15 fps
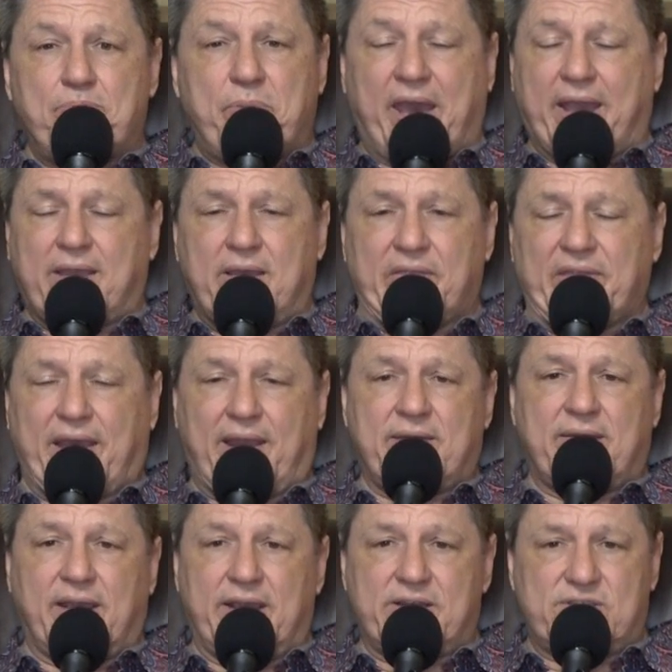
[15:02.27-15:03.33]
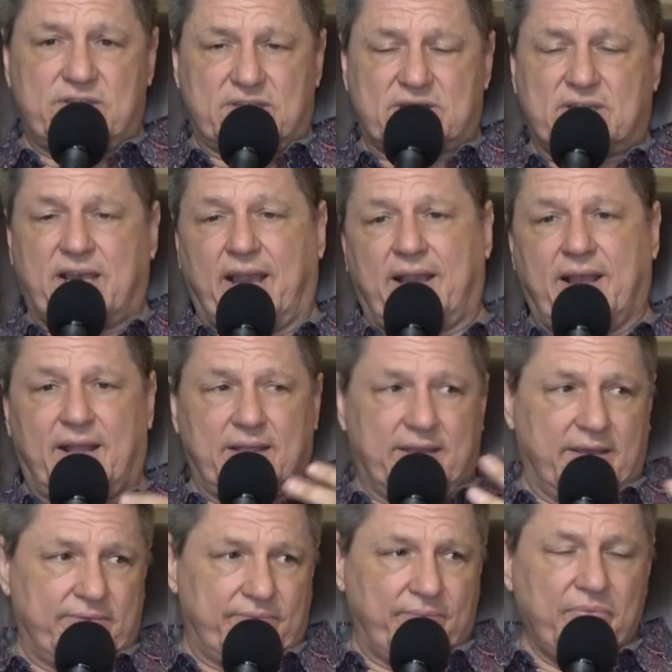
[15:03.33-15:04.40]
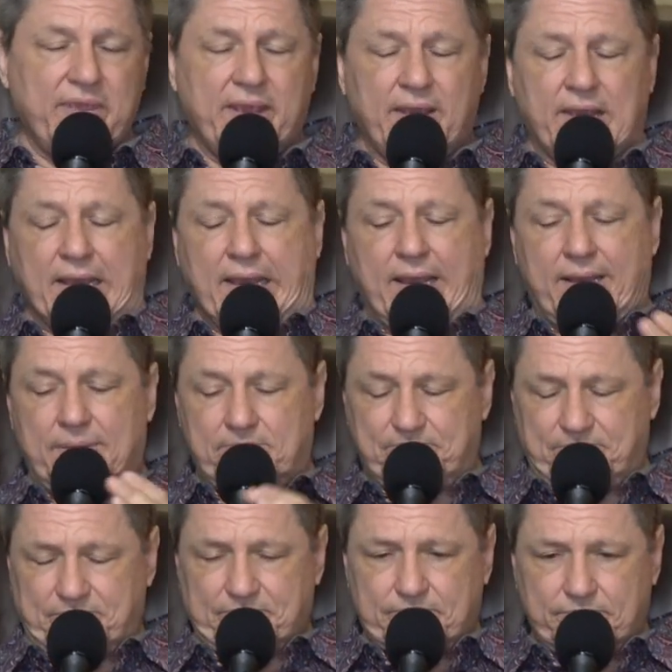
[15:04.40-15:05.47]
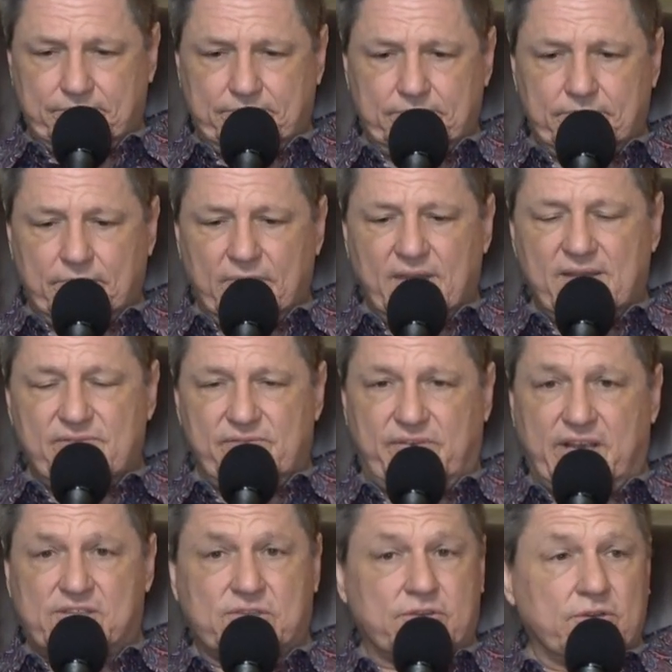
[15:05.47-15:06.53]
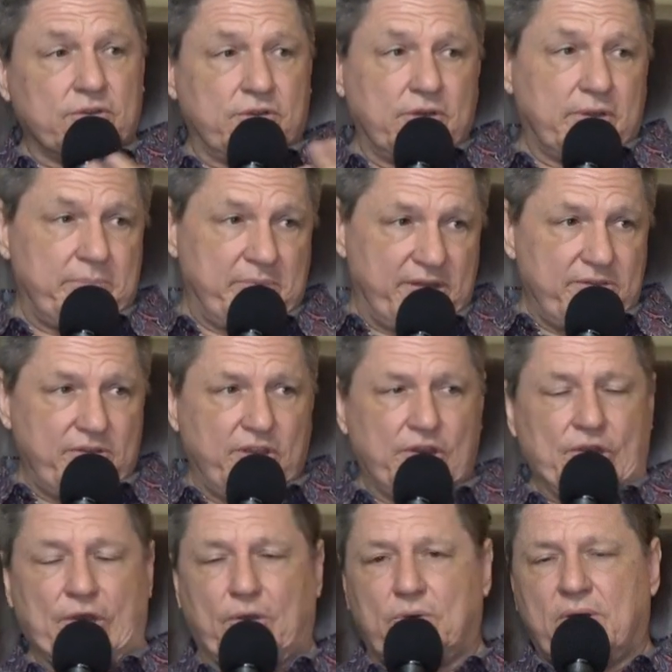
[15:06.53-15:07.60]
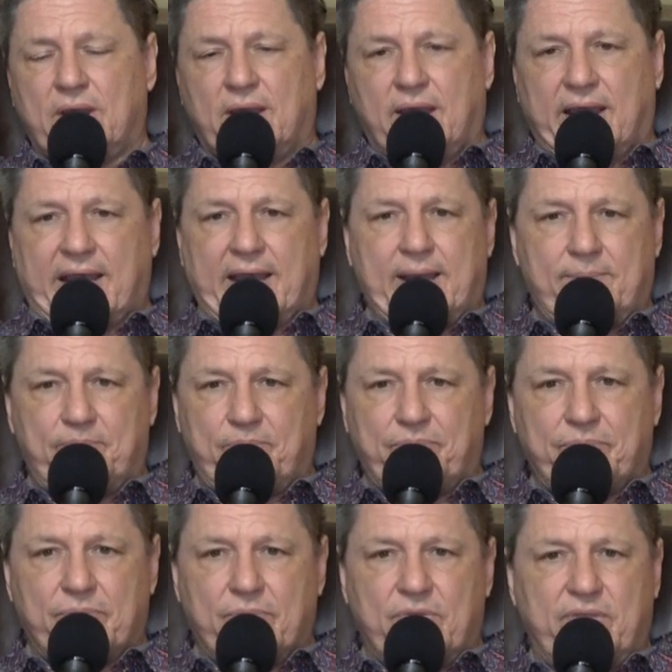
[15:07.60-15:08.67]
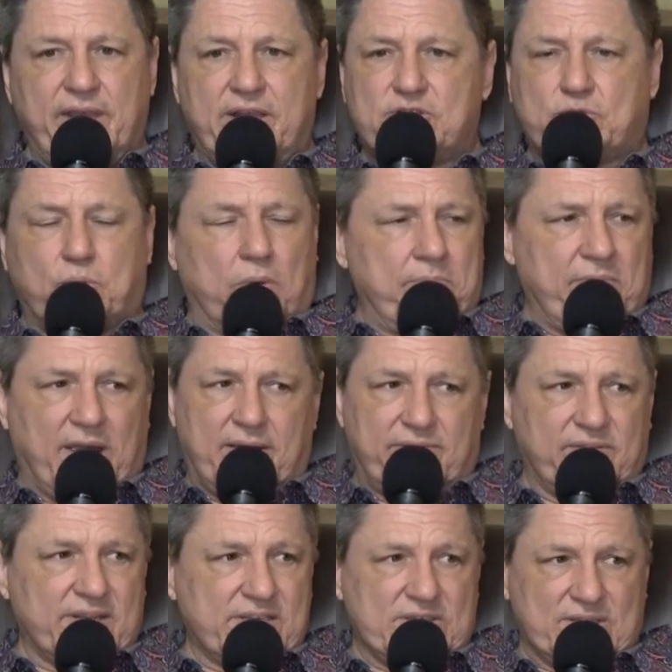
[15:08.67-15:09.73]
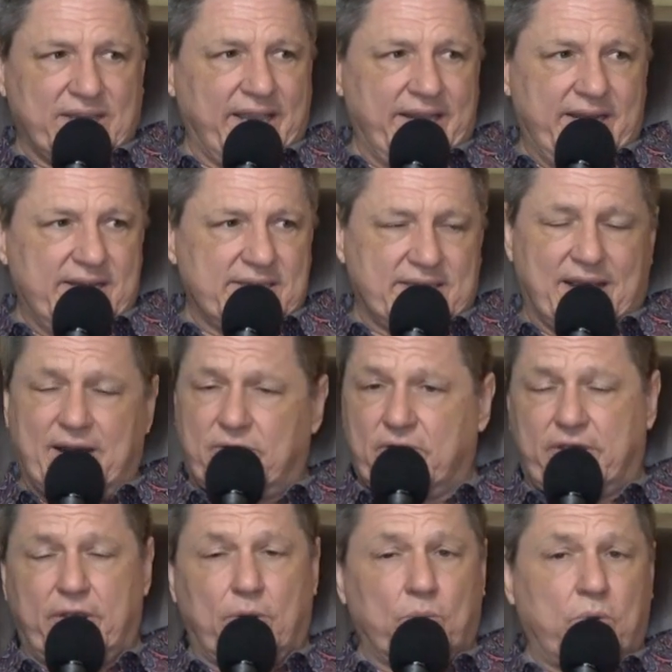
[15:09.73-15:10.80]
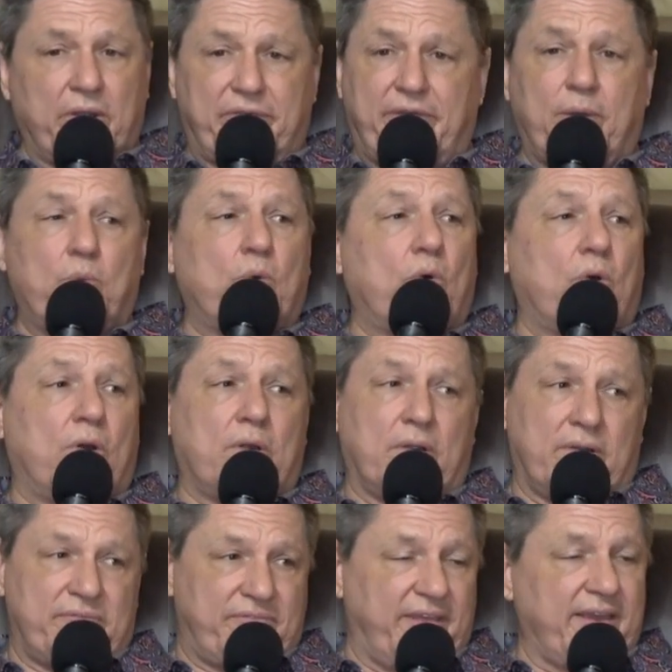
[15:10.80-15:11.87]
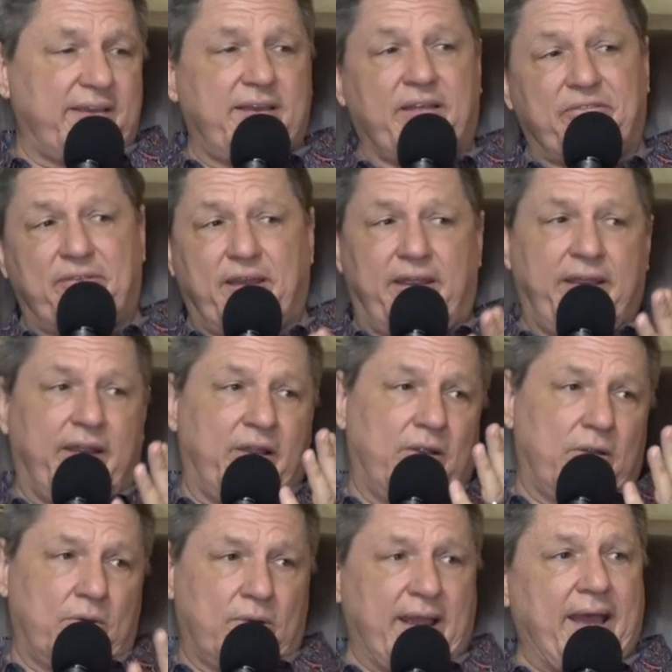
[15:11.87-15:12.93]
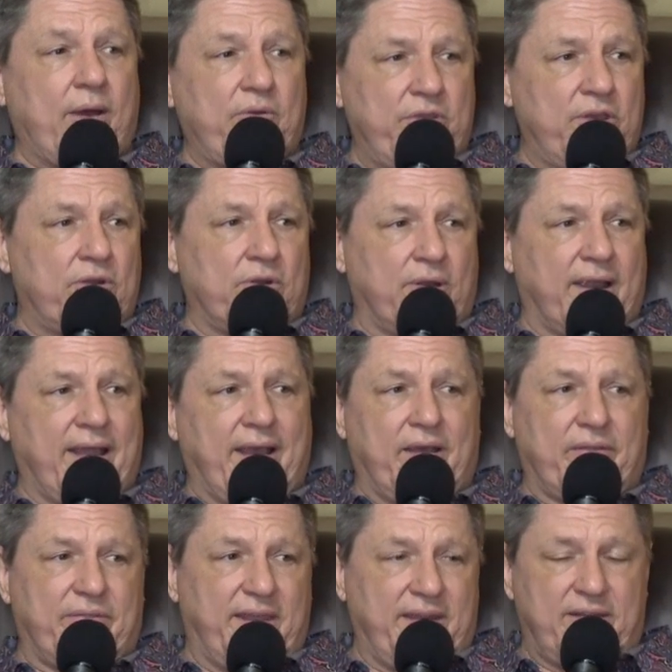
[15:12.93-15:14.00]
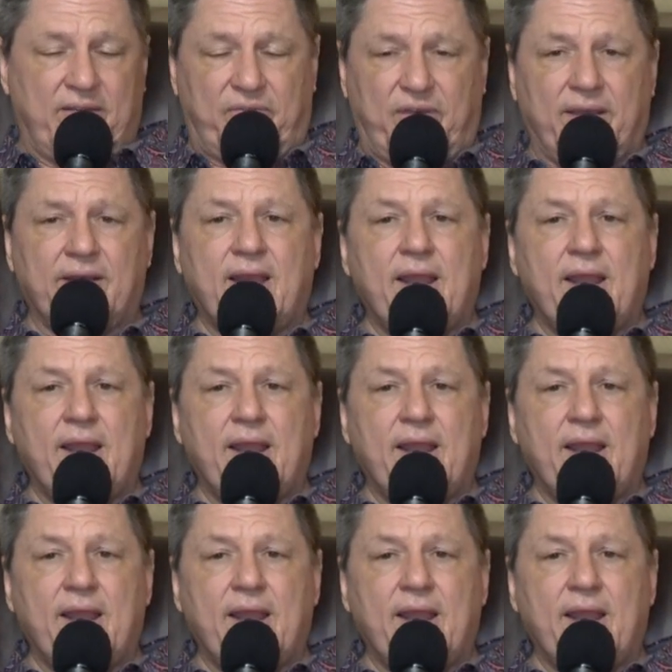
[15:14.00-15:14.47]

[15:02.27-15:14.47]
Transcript: back in that day, just like I loved um, Vestal Goodman, you know. Um, these were marvelous ladies. I don't care what they wore, or if they cut their hair, or how, you know, or how they did the